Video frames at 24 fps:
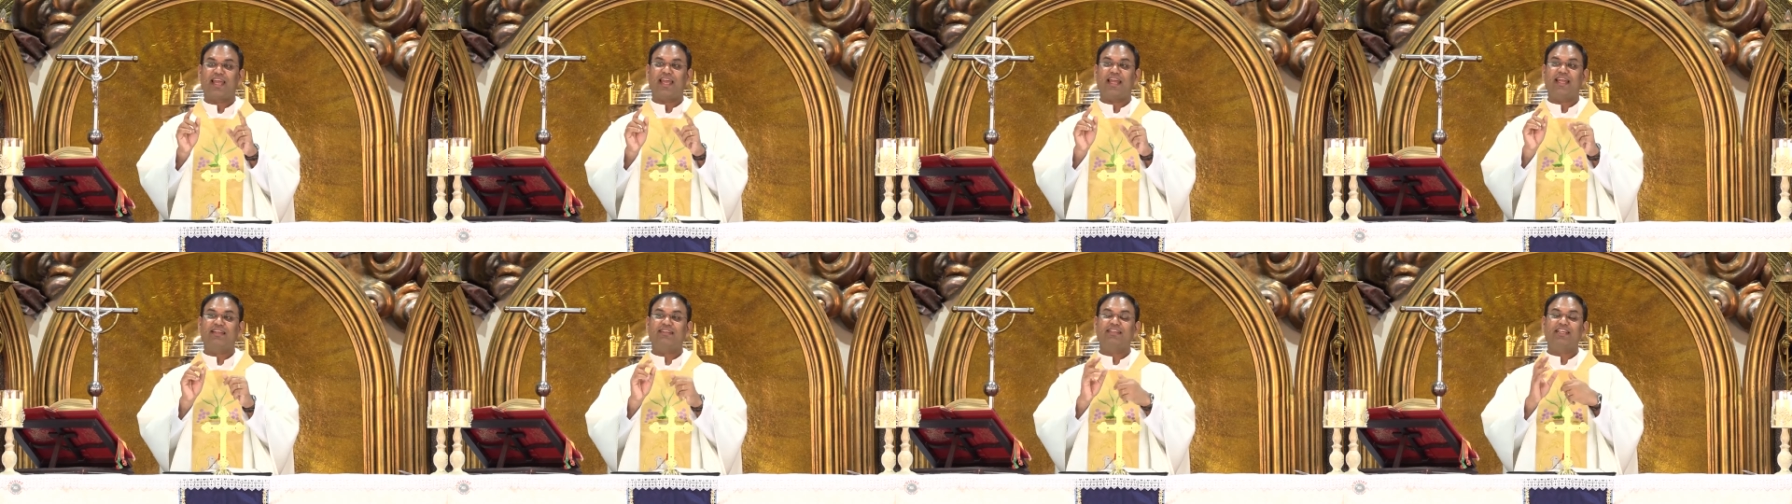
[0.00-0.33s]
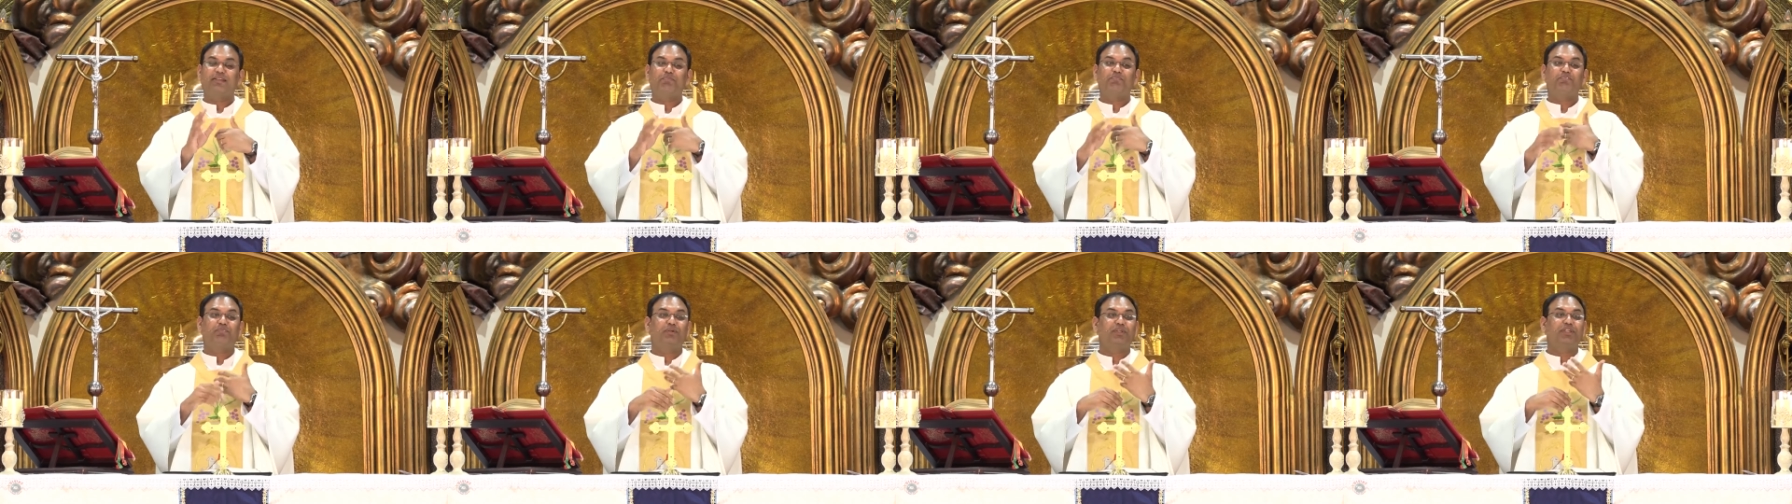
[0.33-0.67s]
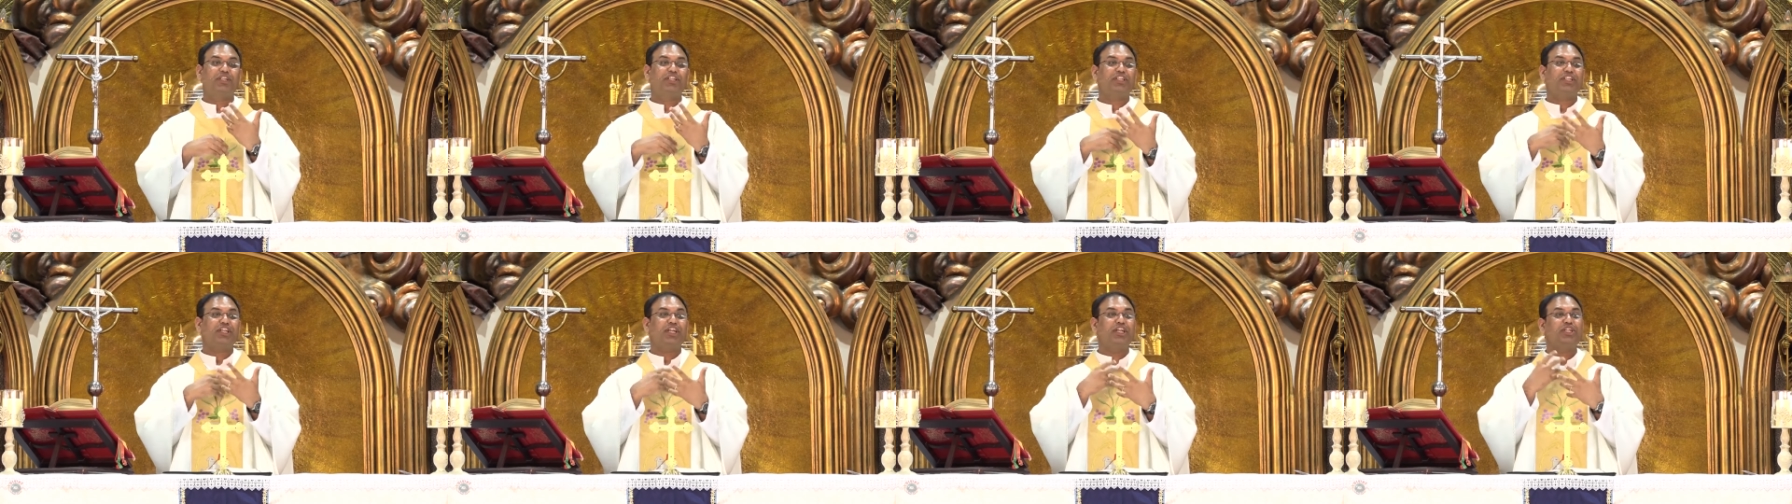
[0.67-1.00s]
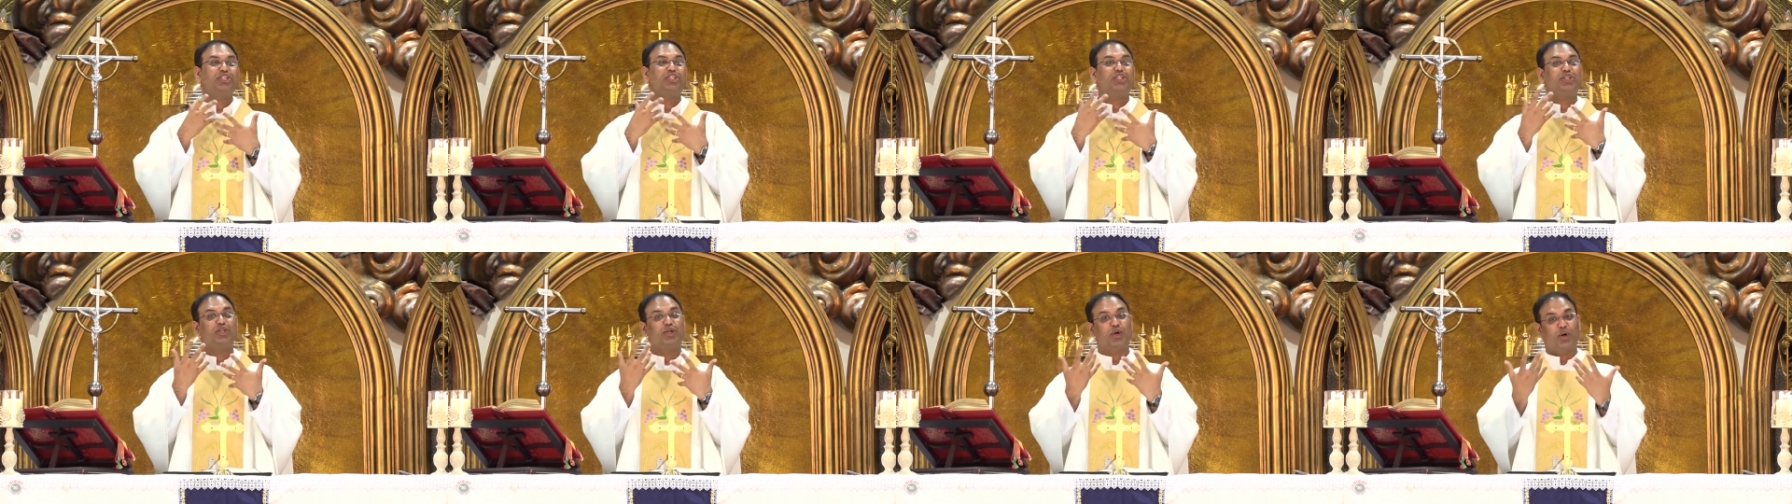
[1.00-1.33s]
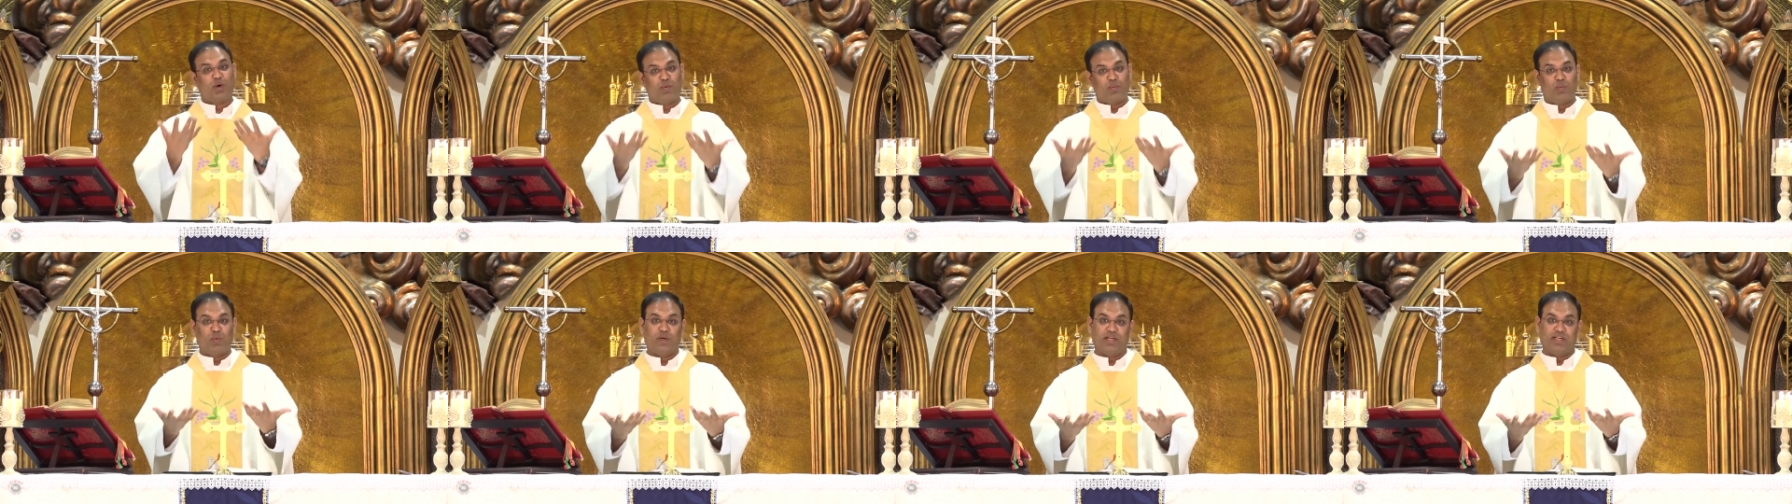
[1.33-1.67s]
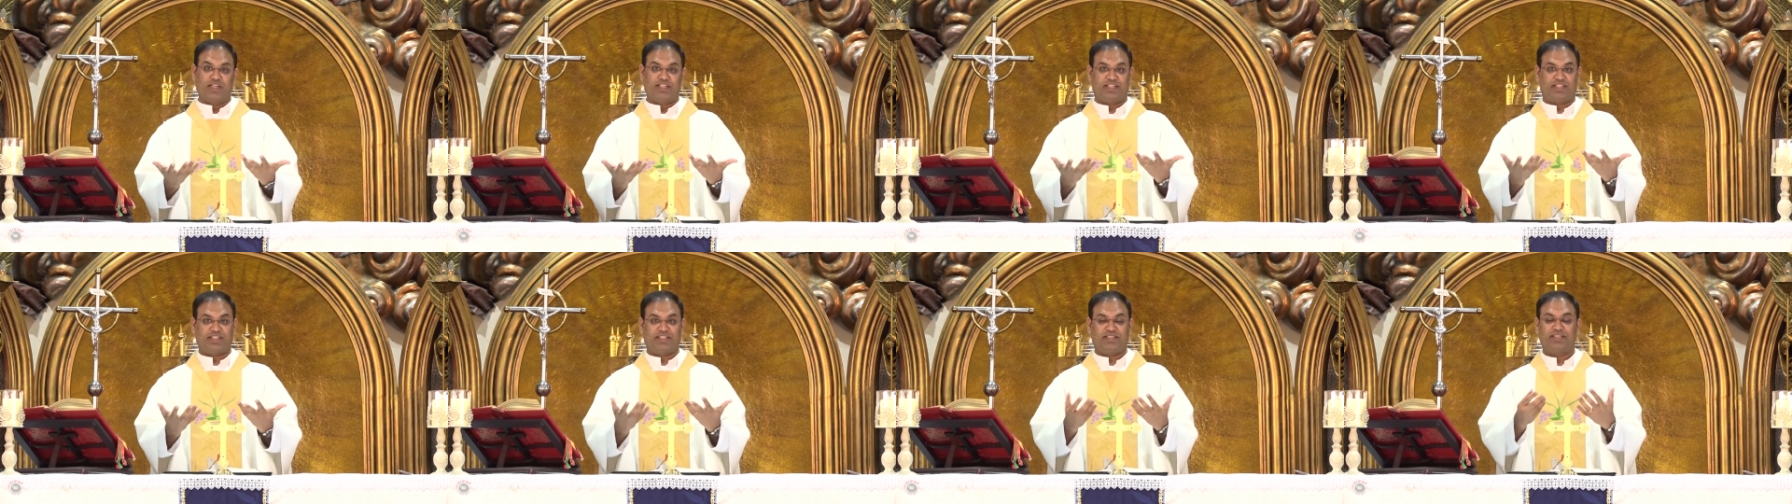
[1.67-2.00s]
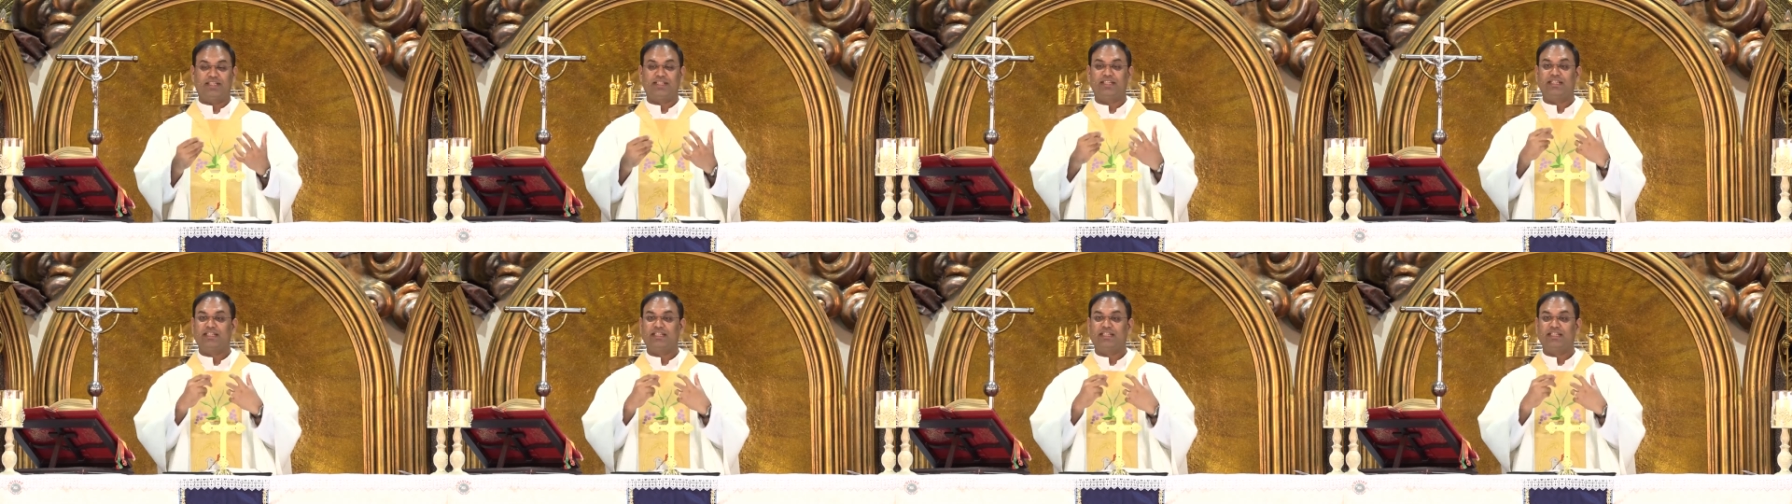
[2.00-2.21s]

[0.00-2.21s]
and then put it into your word.